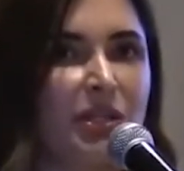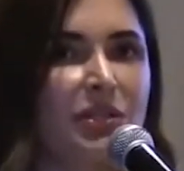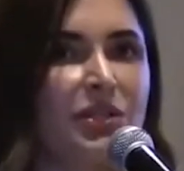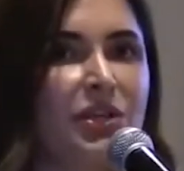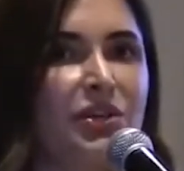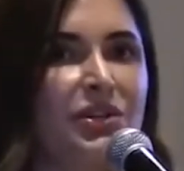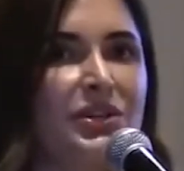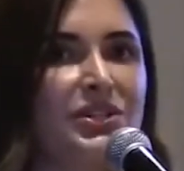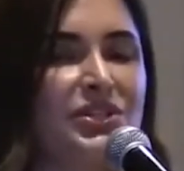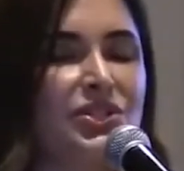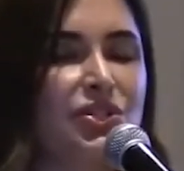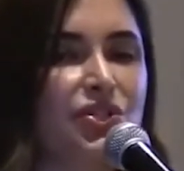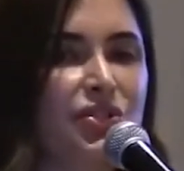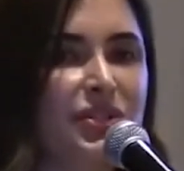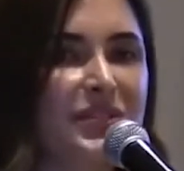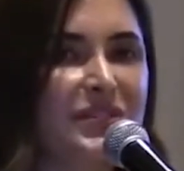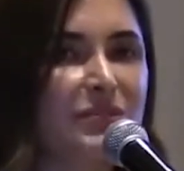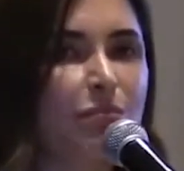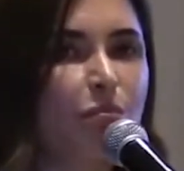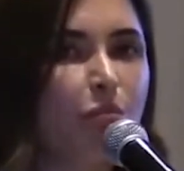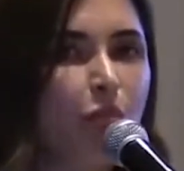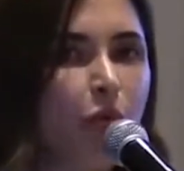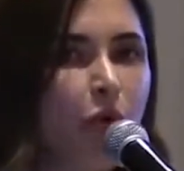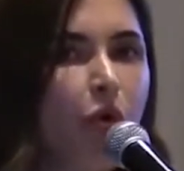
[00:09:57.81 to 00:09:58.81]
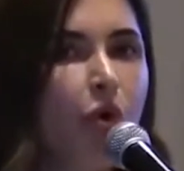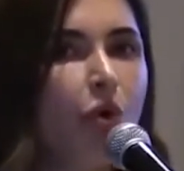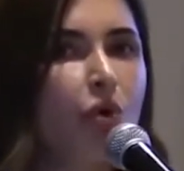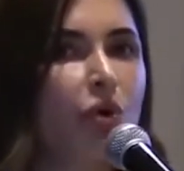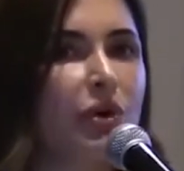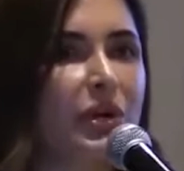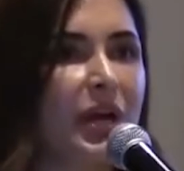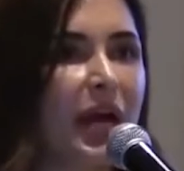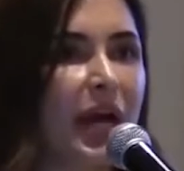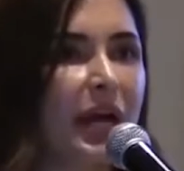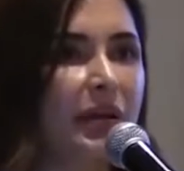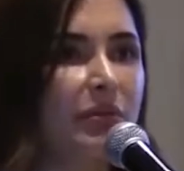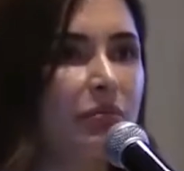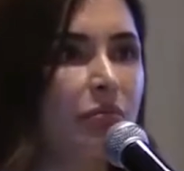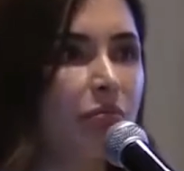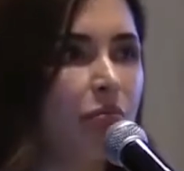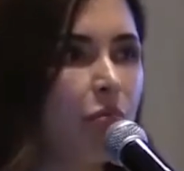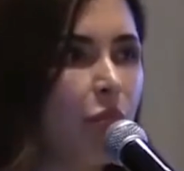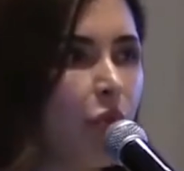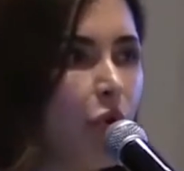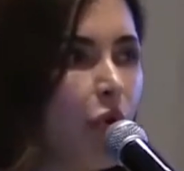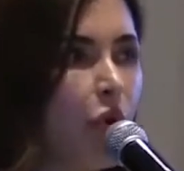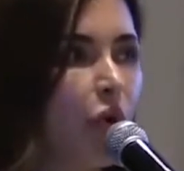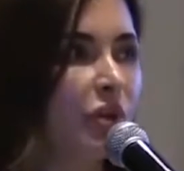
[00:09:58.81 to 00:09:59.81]
there is just more
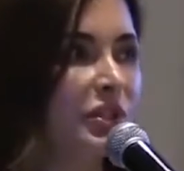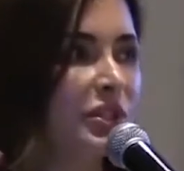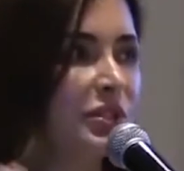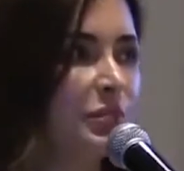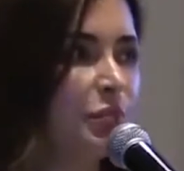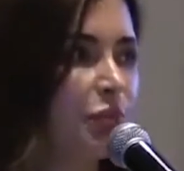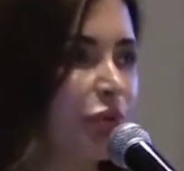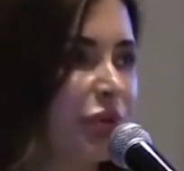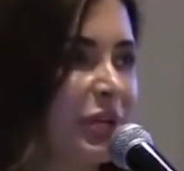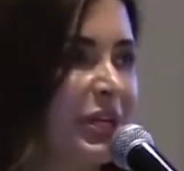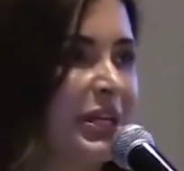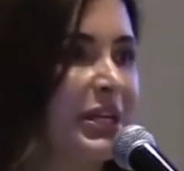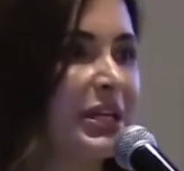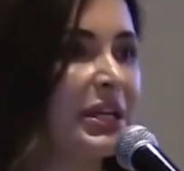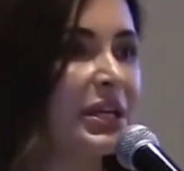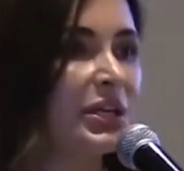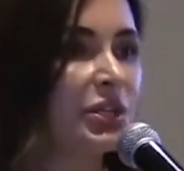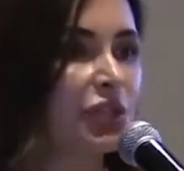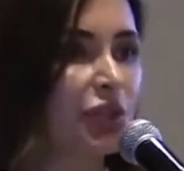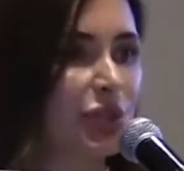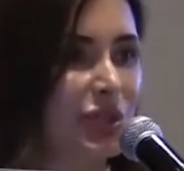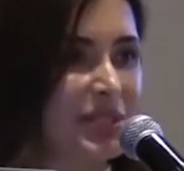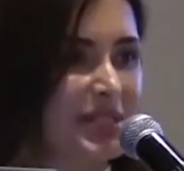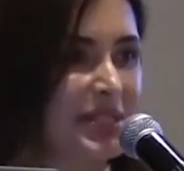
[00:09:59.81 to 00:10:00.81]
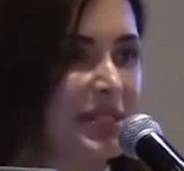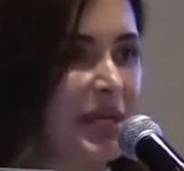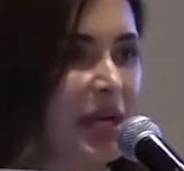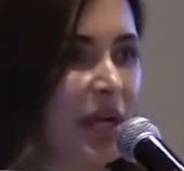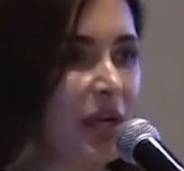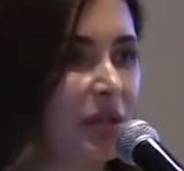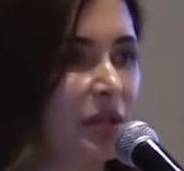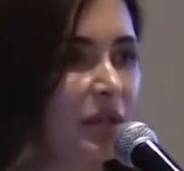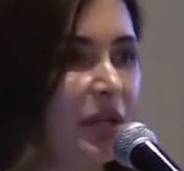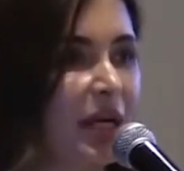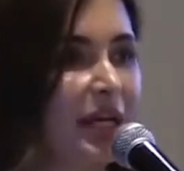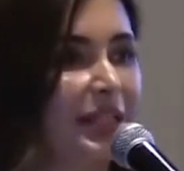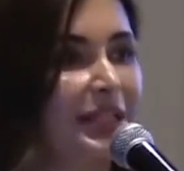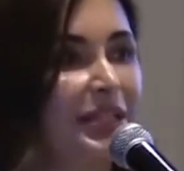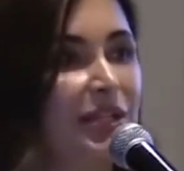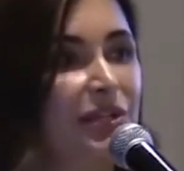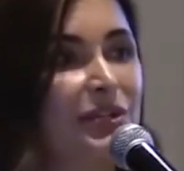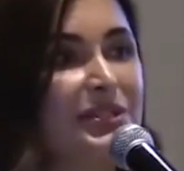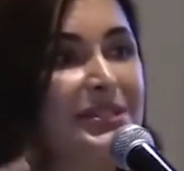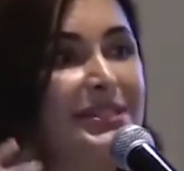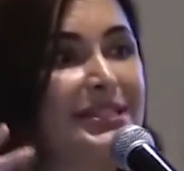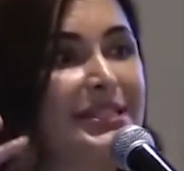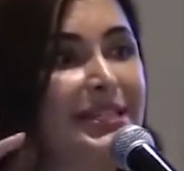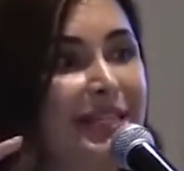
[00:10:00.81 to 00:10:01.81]
and more debris in your cell and
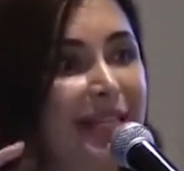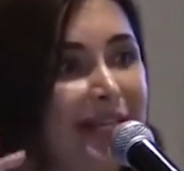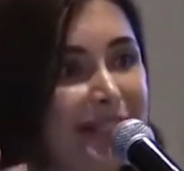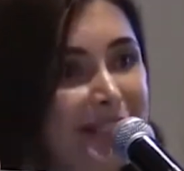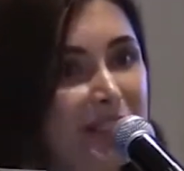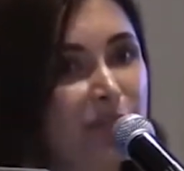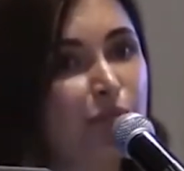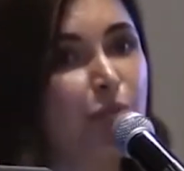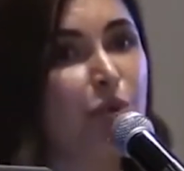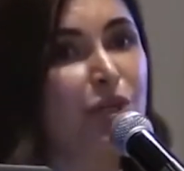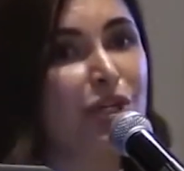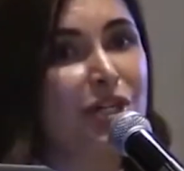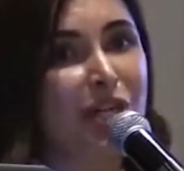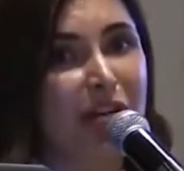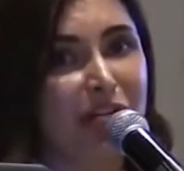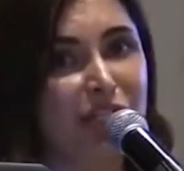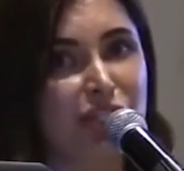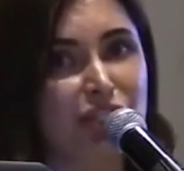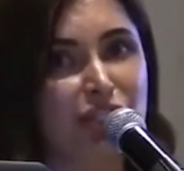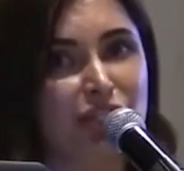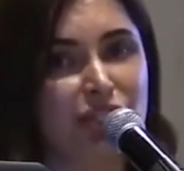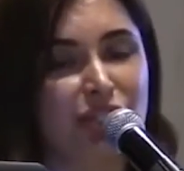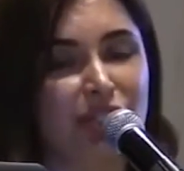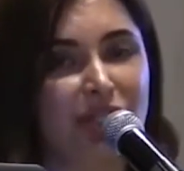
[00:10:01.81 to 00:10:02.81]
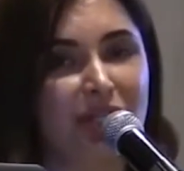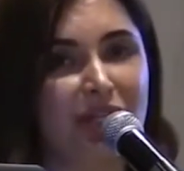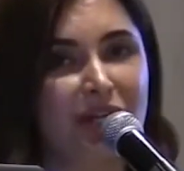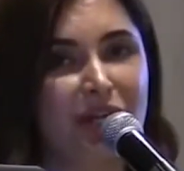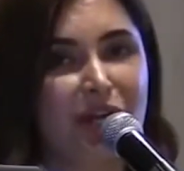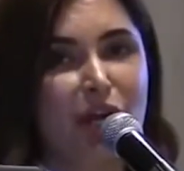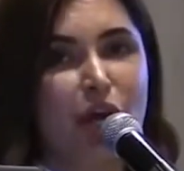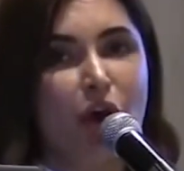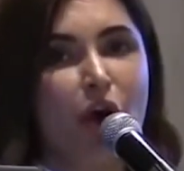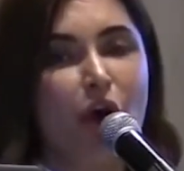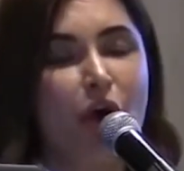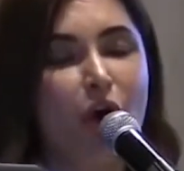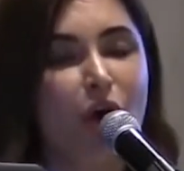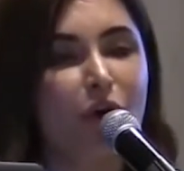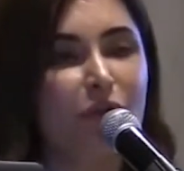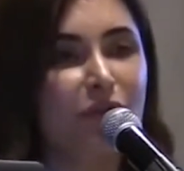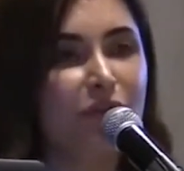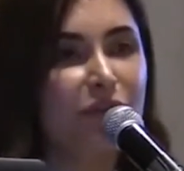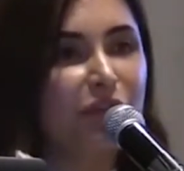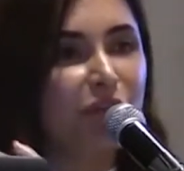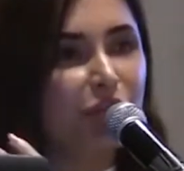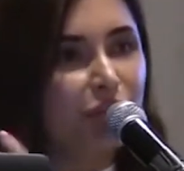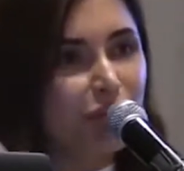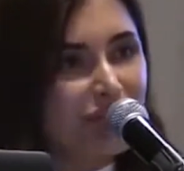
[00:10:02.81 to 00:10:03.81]
there is less production
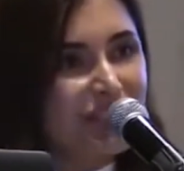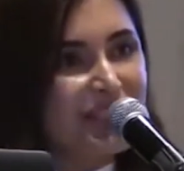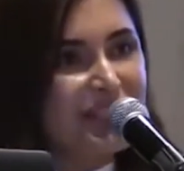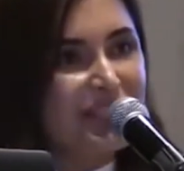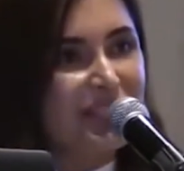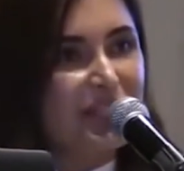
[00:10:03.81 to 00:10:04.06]
of the good